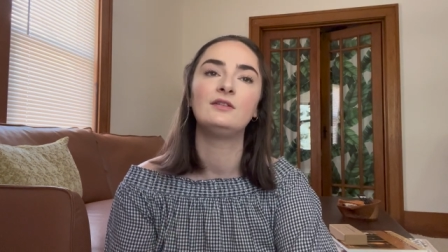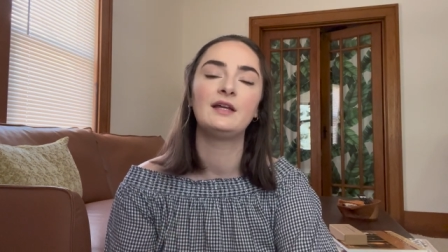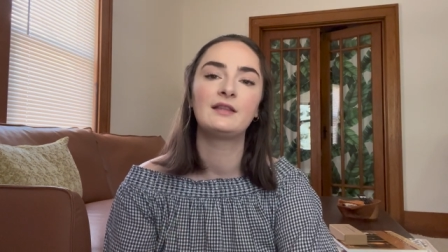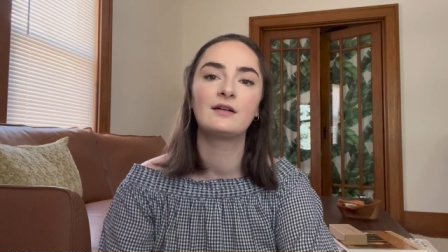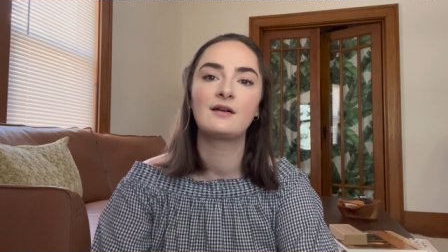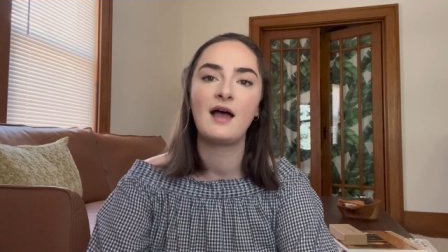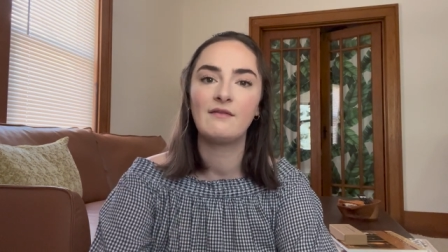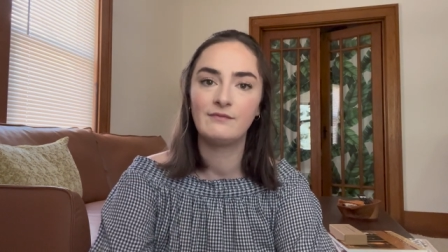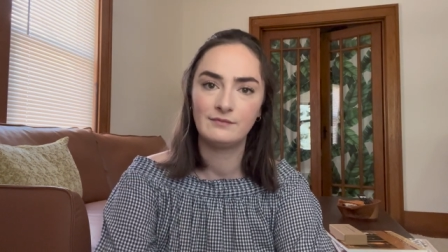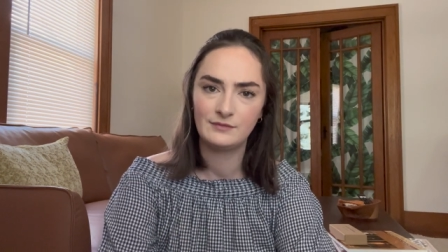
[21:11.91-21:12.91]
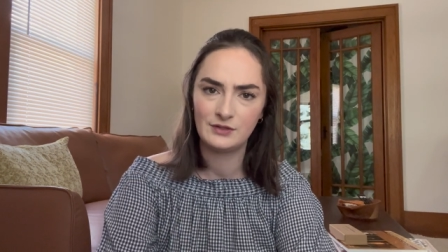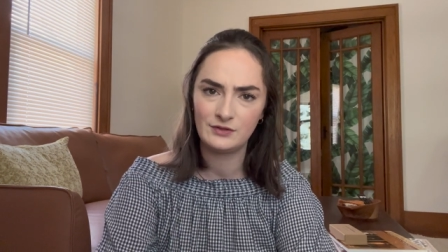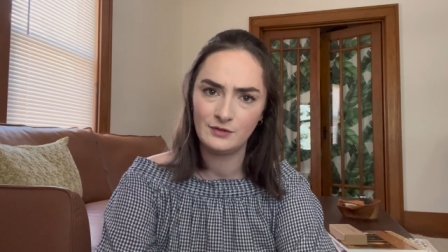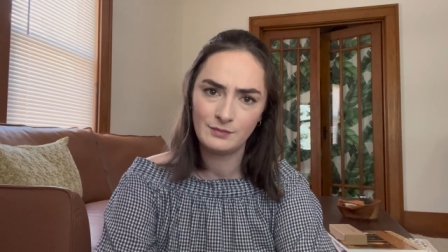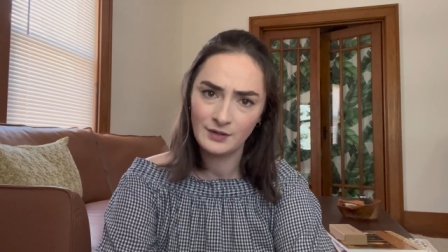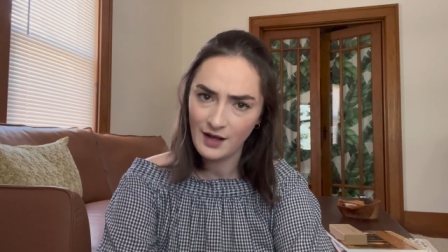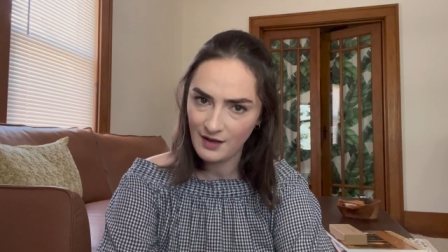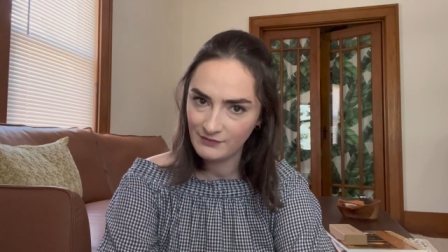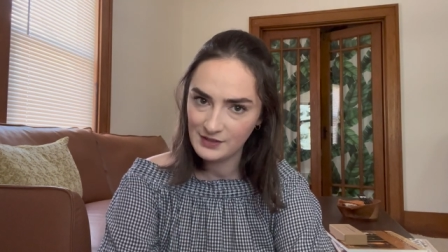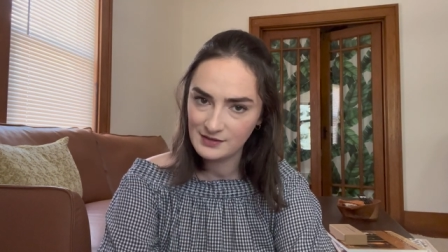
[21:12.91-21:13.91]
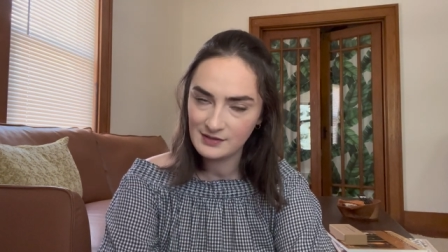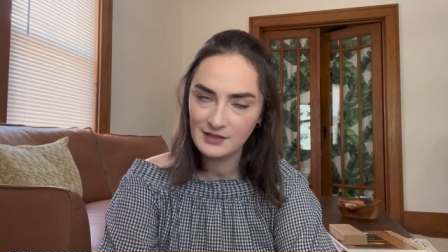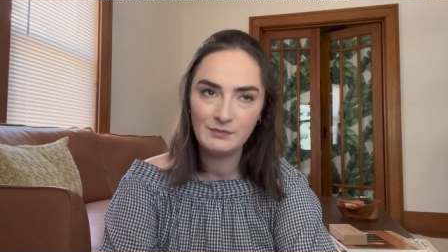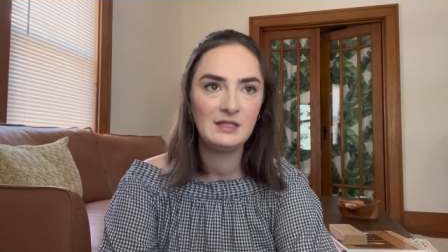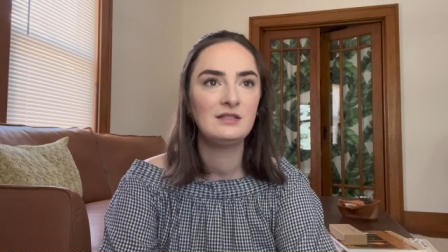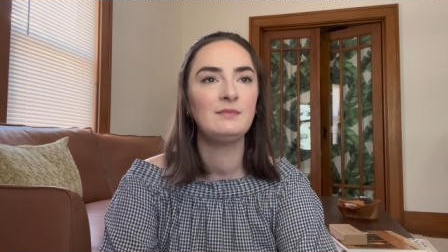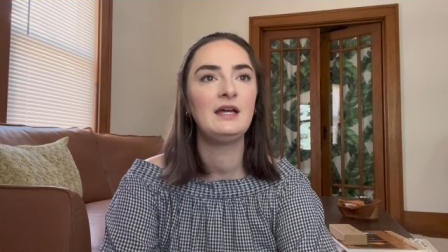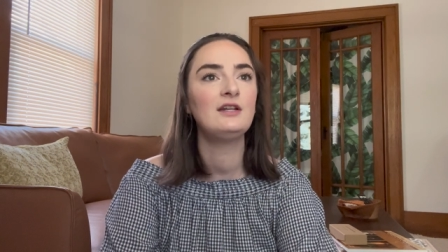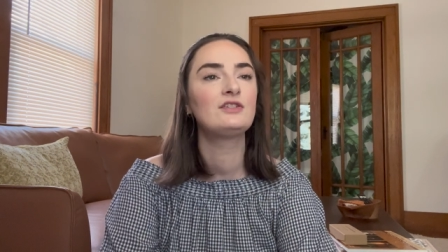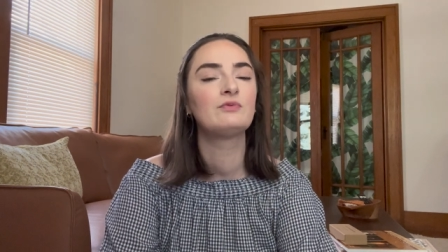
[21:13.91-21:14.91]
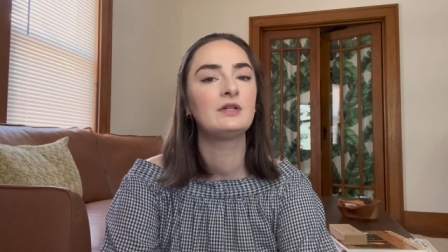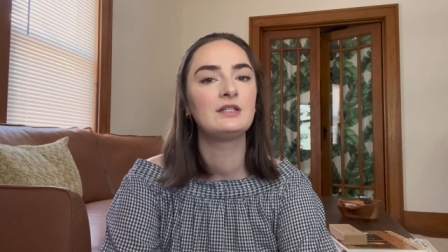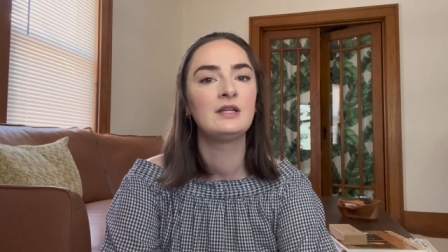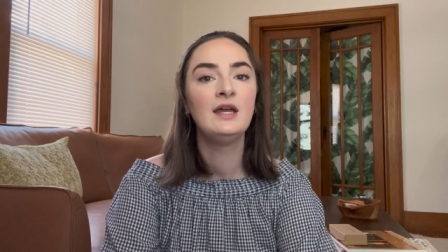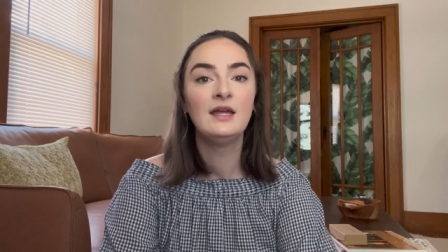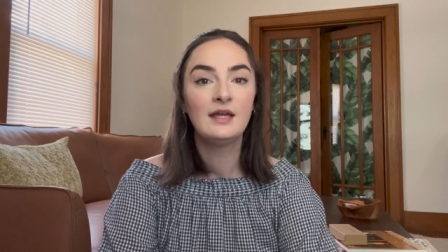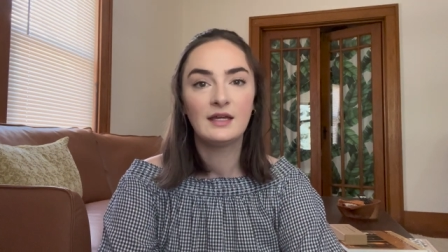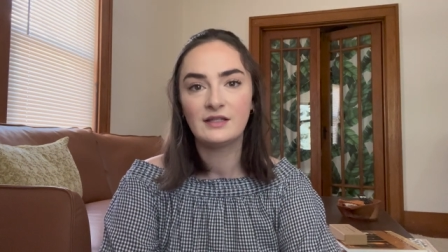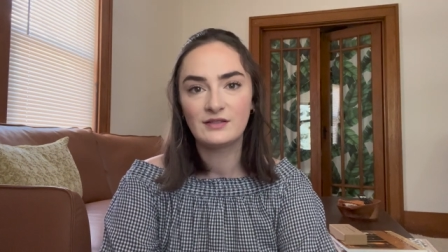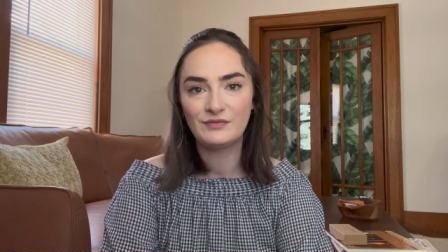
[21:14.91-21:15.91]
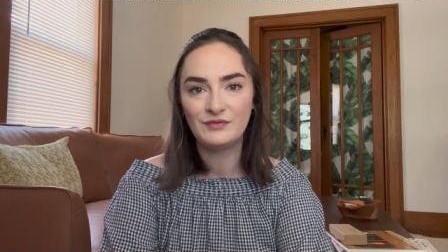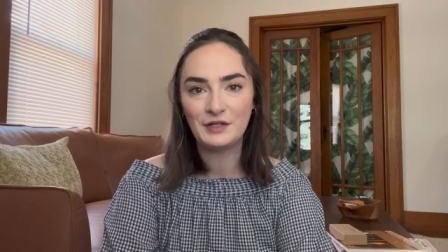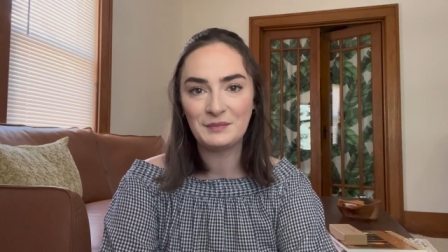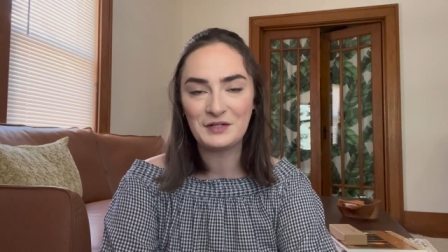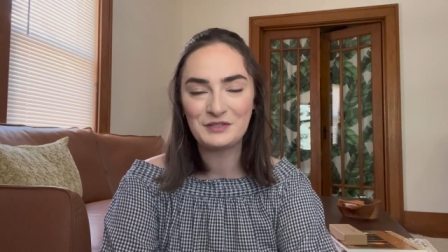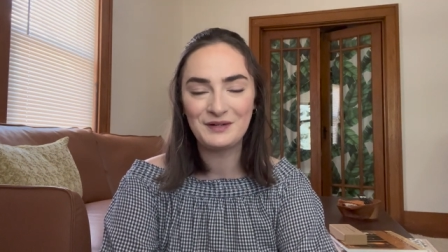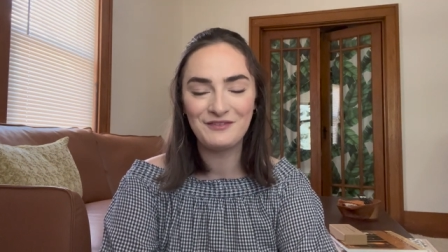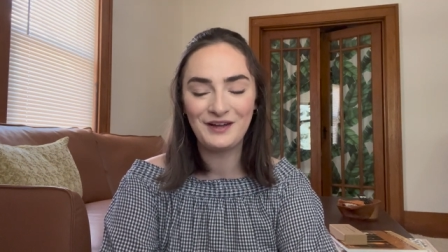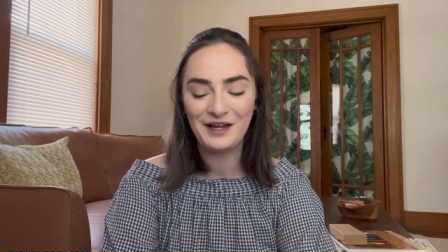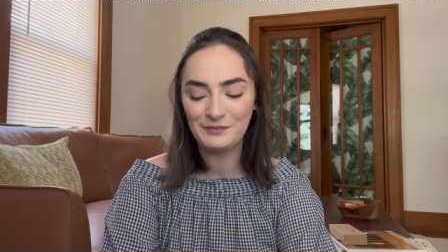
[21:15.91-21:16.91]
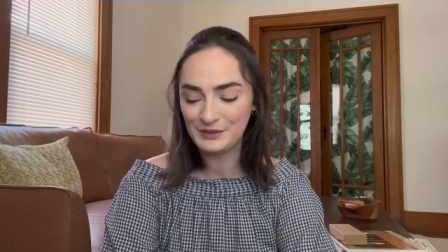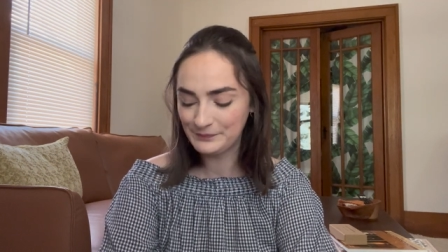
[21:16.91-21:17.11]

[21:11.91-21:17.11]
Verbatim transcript: Like they're not super obviously mismatched, which is very much my vibe.